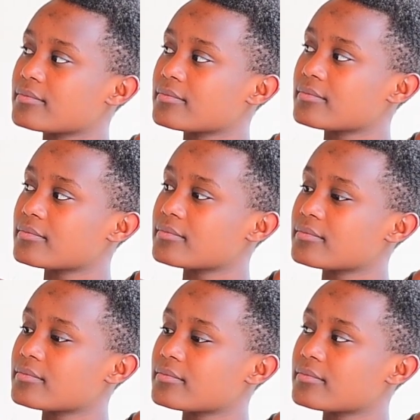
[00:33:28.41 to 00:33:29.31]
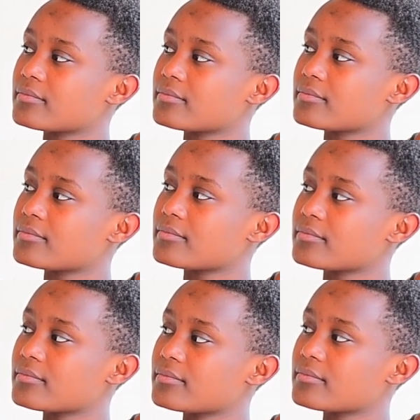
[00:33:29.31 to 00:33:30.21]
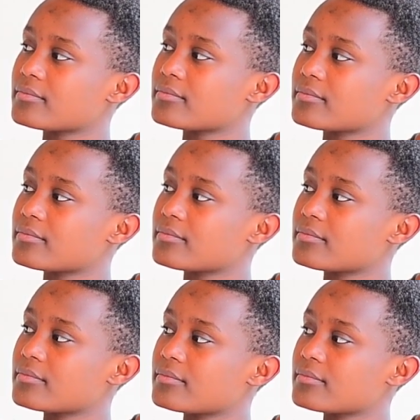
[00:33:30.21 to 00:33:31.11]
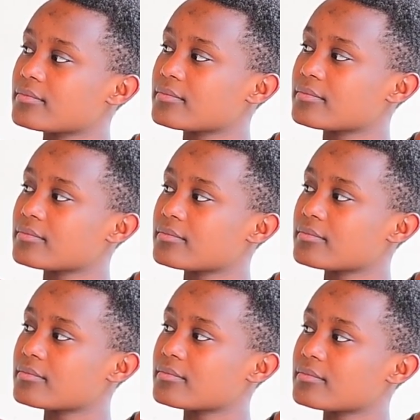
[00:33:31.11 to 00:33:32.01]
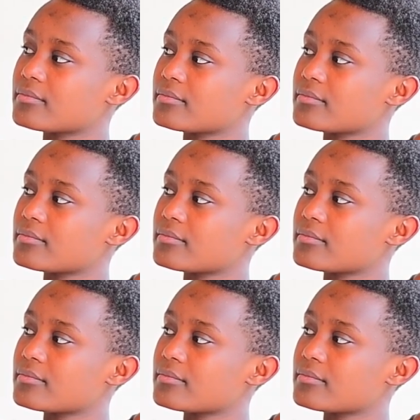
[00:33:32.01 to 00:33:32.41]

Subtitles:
(not speaking)